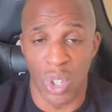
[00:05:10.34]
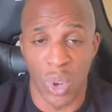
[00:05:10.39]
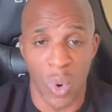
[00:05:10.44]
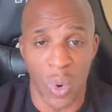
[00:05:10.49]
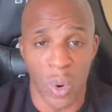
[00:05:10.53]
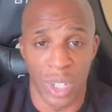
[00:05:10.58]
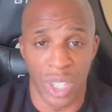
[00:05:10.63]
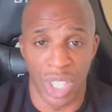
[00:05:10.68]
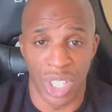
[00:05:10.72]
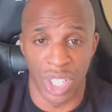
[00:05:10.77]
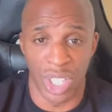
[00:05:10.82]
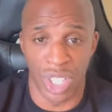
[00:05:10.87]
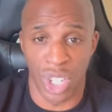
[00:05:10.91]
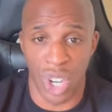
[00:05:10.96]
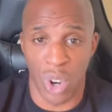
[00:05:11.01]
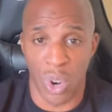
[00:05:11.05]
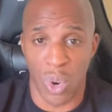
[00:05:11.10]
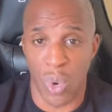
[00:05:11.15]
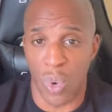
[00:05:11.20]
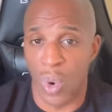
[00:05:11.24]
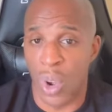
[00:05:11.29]
going to
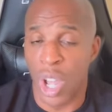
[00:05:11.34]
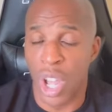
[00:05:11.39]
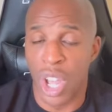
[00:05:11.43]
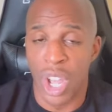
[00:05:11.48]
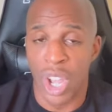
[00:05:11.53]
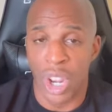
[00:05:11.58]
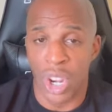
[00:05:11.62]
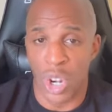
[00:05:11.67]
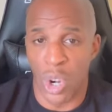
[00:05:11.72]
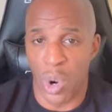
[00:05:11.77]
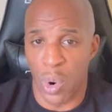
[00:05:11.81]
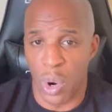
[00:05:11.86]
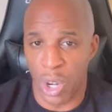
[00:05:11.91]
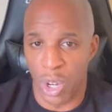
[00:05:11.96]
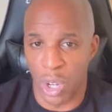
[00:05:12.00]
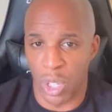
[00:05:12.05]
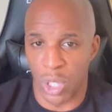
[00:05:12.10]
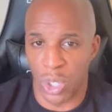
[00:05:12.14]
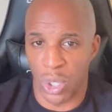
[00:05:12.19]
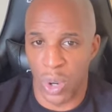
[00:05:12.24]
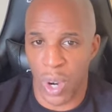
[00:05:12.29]
show during
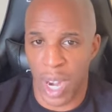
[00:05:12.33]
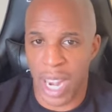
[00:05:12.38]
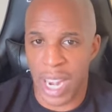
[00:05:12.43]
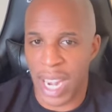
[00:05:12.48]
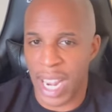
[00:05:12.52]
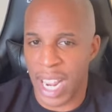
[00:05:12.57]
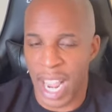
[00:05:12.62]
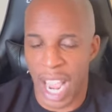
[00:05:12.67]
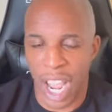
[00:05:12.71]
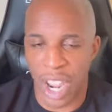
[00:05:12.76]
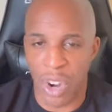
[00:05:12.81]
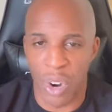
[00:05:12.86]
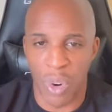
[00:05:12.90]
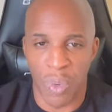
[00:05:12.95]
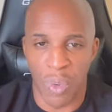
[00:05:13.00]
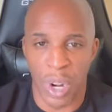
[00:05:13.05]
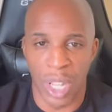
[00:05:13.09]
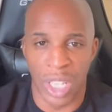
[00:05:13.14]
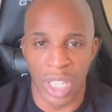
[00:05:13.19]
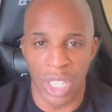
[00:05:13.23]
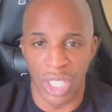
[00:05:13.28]
your training and you're
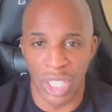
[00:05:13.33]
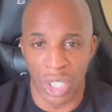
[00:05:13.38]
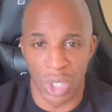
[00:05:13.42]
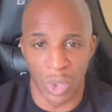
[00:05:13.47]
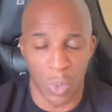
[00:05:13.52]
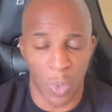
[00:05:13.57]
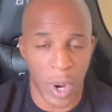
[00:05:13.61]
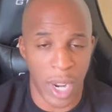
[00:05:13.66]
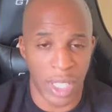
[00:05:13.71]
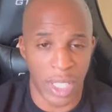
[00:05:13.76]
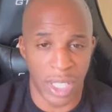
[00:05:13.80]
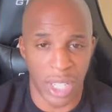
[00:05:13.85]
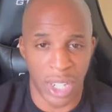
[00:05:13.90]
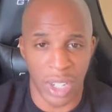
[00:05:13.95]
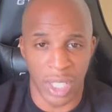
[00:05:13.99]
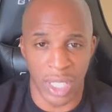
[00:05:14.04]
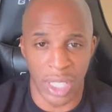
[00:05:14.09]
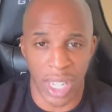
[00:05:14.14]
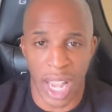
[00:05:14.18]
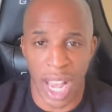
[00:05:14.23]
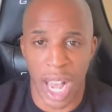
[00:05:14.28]
really just wasting your
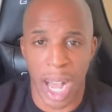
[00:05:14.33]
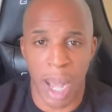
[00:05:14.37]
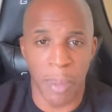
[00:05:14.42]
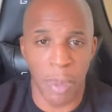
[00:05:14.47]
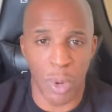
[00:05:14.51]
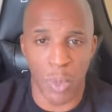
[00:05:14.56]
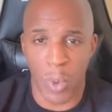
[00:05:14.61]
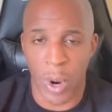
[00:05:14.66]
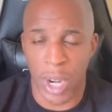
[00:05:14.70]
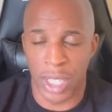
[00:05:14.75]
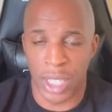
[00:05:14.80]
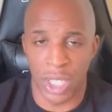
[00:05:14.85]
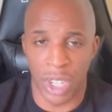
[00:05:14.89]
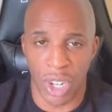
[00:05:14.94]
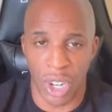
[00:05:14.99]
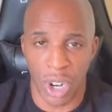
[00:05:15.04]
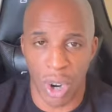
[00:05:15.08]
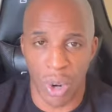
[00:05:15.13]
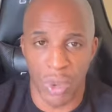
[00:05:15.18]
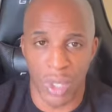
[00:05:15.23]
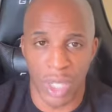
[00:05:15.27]
time, you're wasting your
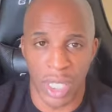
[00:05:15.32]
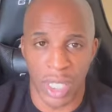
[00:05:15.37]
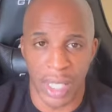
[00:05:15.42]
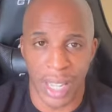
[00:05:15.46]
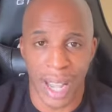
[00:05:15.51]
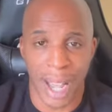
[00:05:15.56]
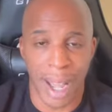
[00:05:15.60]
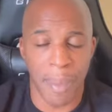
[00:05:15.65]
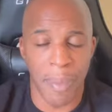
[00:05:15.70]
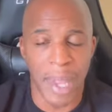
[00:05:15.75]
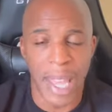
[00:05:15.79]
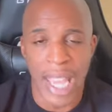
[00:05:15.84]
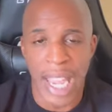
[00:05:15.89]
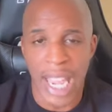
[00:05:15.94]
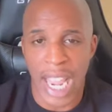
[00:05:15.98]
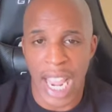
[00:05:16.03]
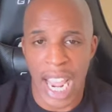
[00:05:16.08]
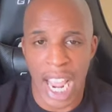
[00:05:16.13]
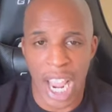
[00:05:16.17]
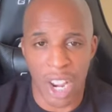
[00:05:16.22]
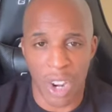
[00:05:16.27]
coach's time,
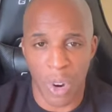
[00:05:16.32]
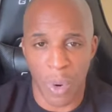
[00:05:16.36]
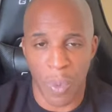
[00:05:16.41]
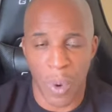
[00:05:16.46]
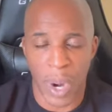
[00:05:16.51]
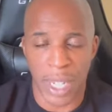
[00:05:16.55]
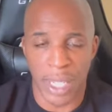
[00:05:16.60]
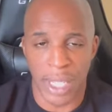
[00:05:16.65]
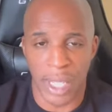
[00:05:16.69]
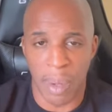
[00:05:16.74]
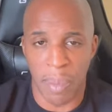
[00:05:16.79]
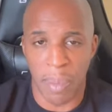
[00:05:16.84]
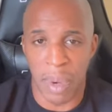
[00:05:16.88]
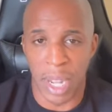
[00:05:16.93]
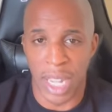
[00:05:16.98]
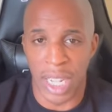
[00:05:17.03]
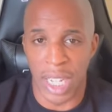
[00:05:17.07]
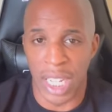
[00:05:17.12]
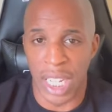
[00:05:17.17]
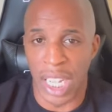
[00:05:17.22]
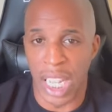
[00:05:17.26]
and you're wasting
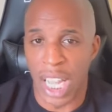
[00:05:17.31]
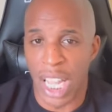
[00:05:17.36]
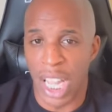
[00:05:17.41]
money.